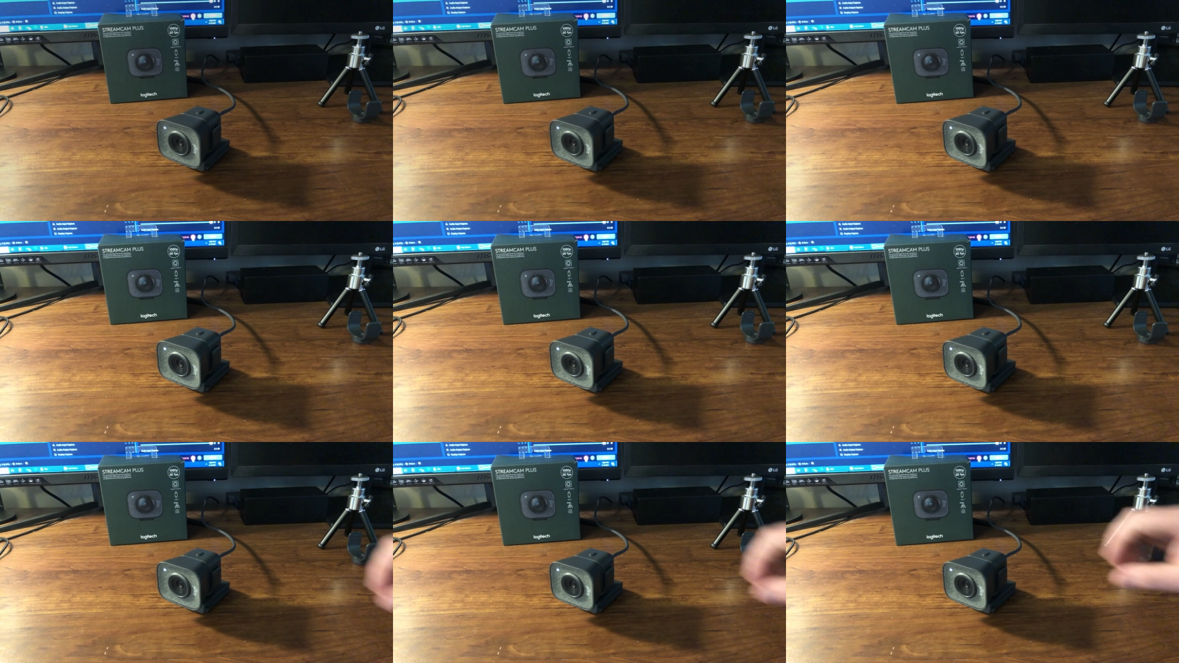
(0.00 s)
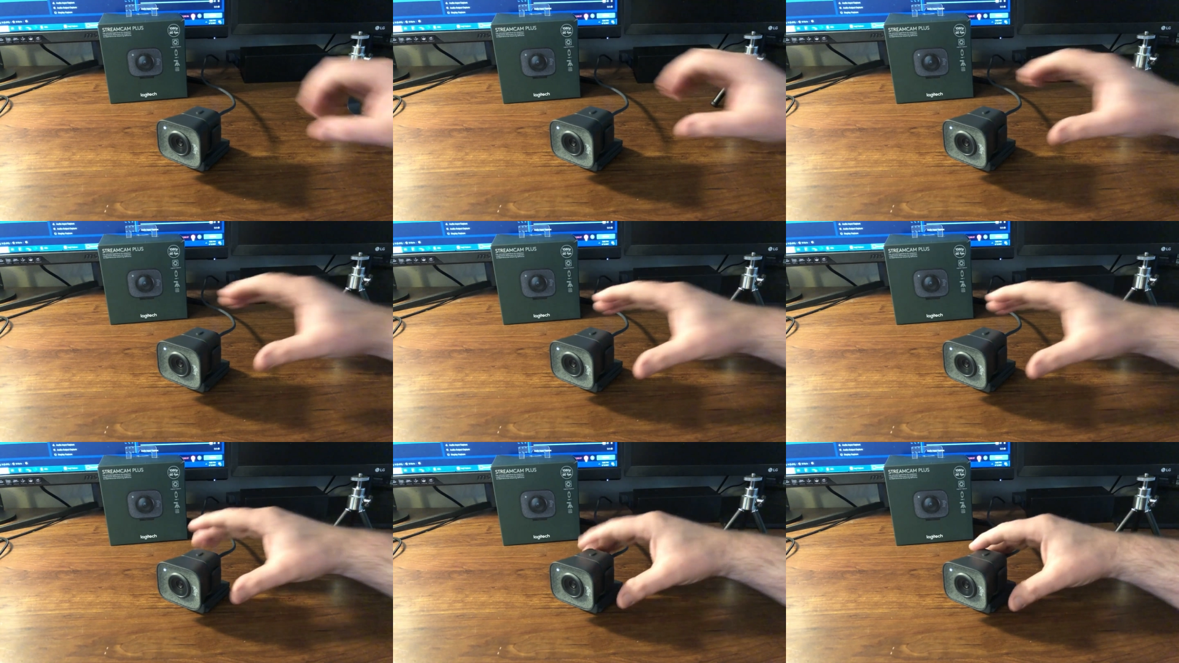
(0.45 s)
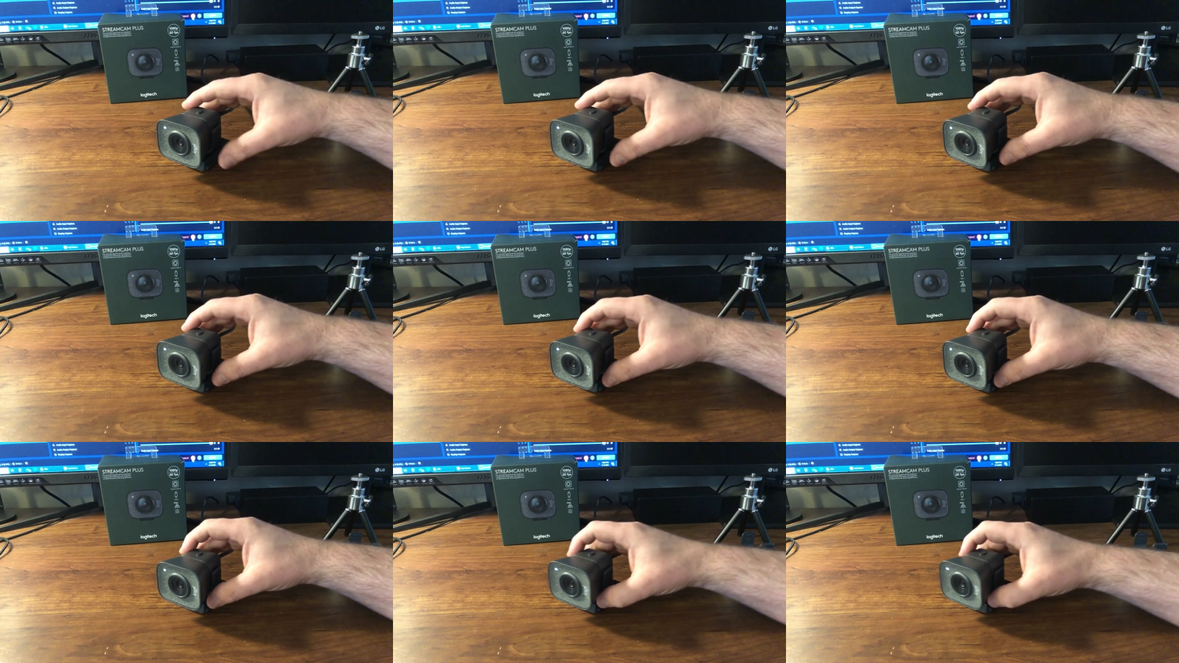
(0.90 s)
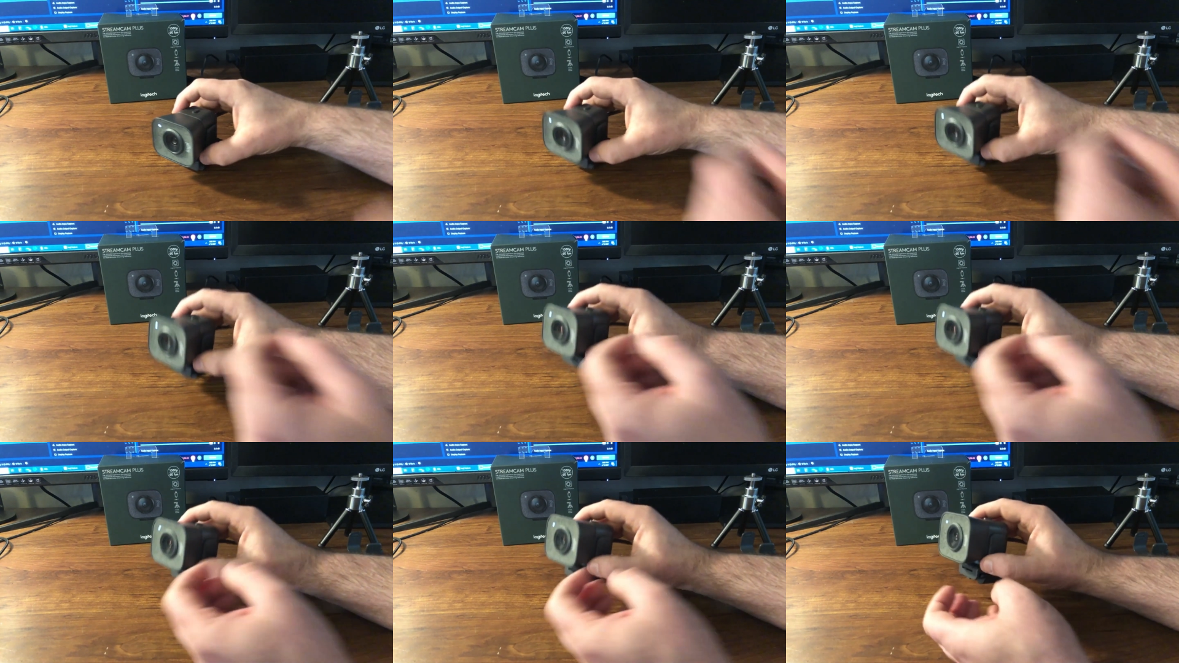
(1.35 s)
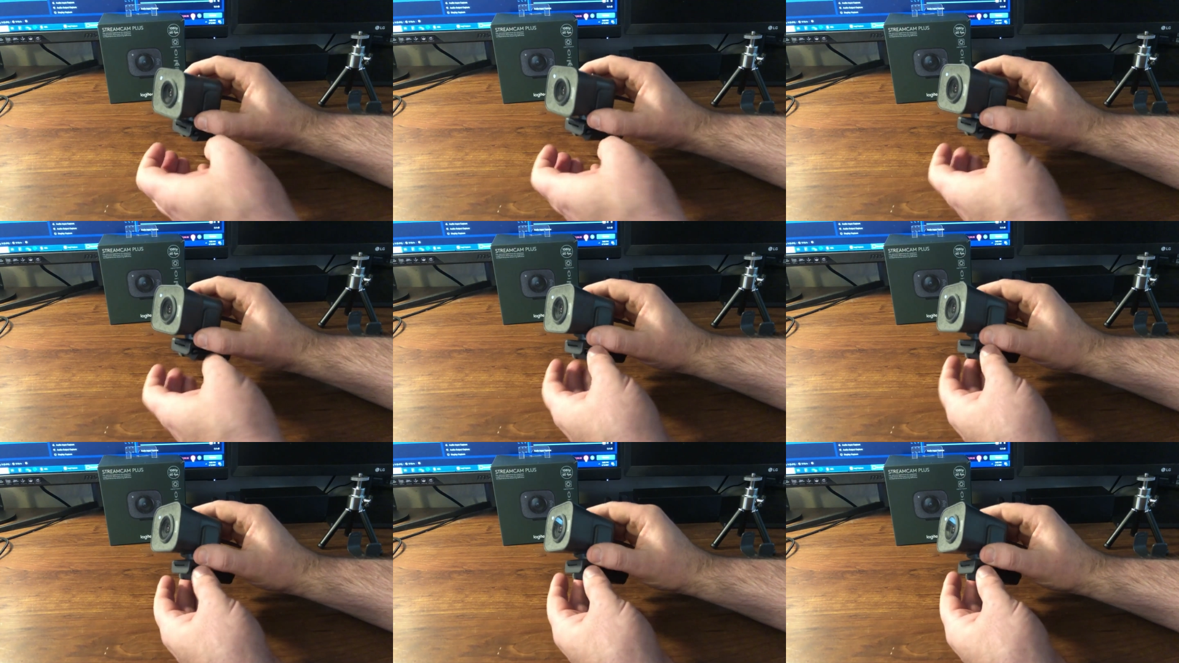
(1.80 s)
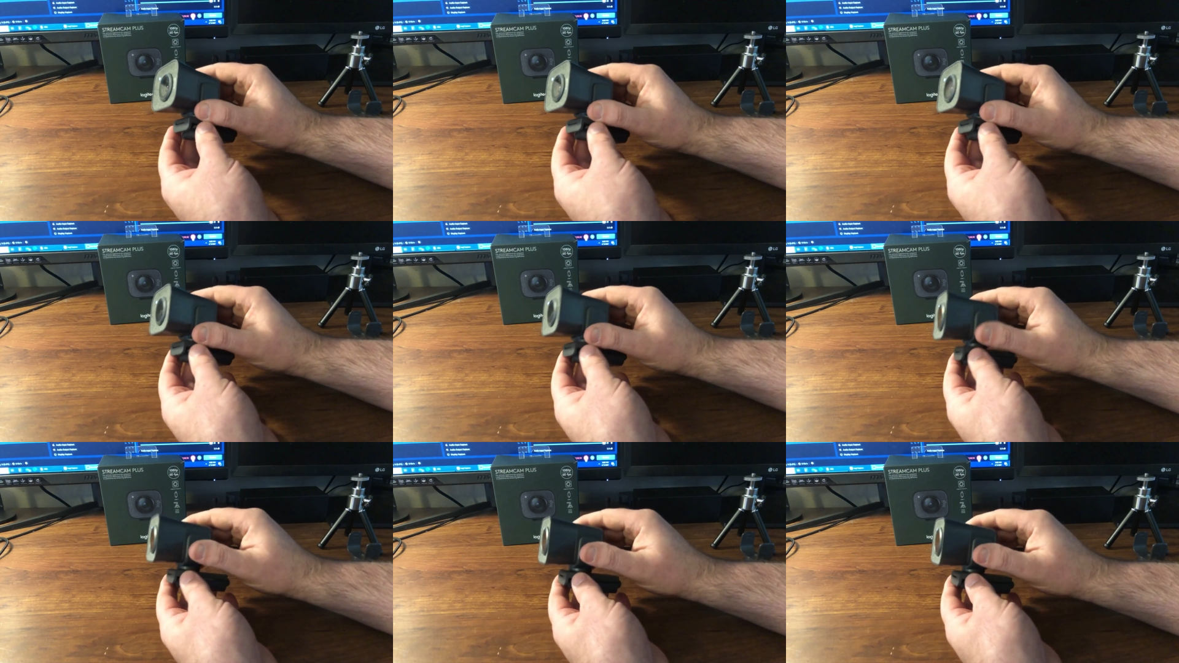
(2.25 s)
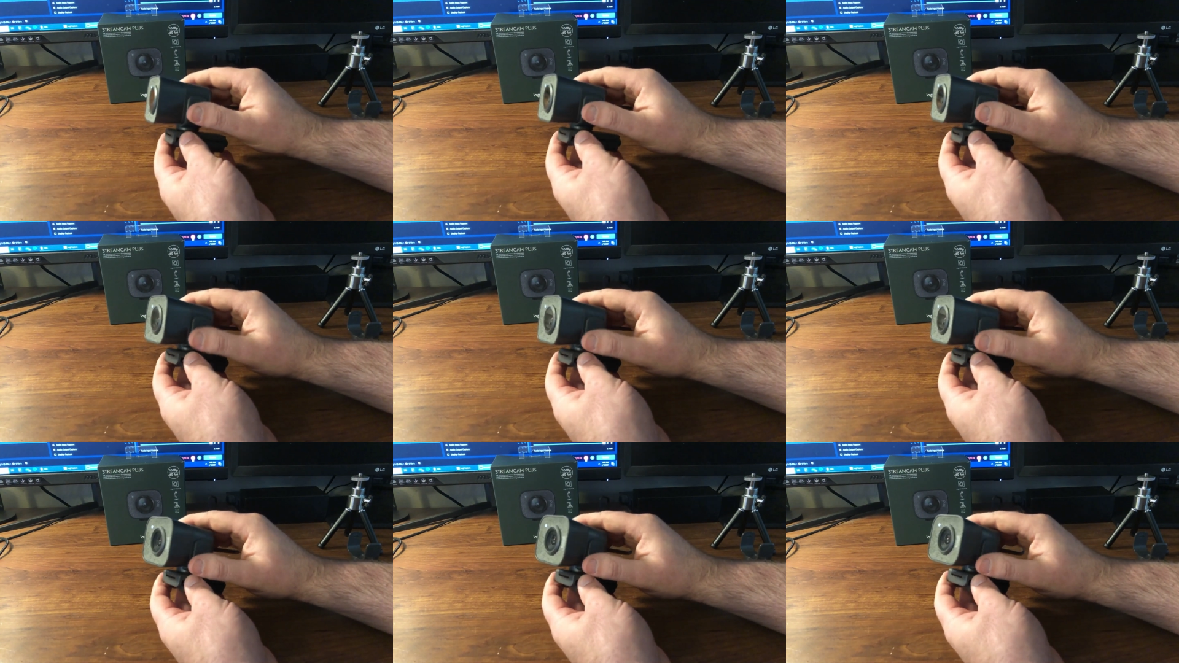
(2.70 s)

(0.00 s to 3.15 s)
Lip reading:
No face is visible, so there are no lips to read.